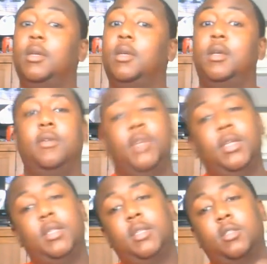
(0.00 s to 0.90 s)
If
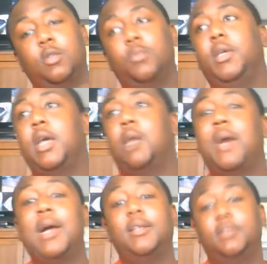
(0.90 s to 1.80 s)
anything's gonna be how
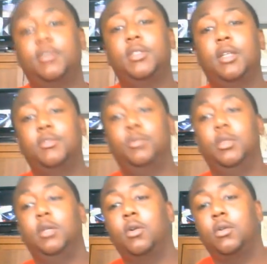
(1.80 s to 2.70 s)
positive stuff has been
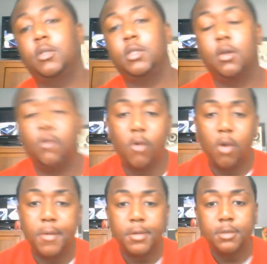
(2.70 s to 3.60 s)
going. So
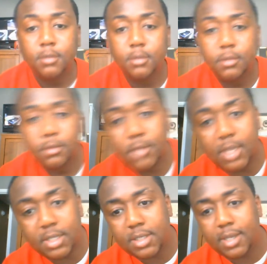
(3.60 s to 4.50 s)

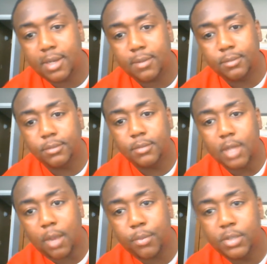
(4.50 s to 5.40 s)
that's it. I
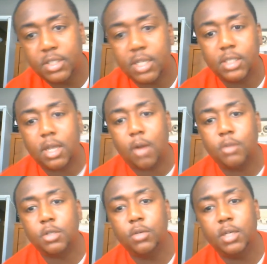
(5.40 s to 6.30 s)
appreciate y'all
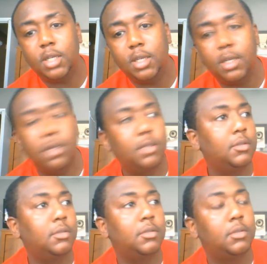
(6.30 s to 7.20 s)
tuning in, and
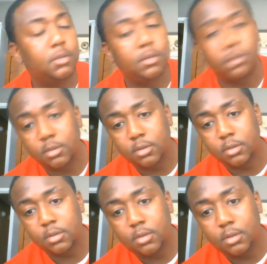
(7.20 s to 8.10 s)

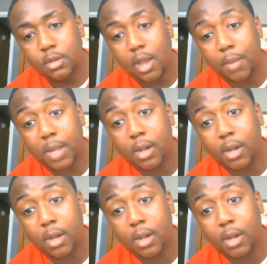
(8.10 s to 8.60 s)
I'm out.